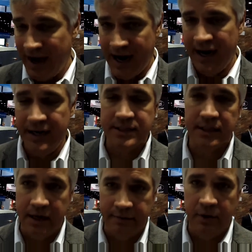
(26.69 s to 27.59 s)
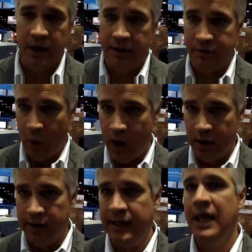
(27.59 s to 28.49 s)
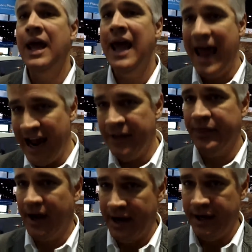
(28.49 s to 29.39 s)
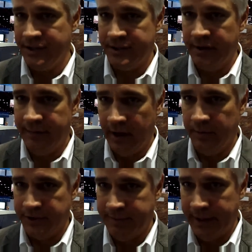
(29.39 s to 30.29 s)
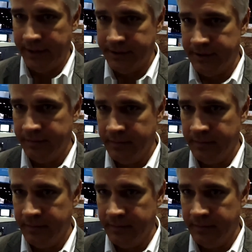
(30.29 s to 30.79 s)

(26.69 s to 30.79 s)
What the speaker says: the highest level of quality at the highest available speeds.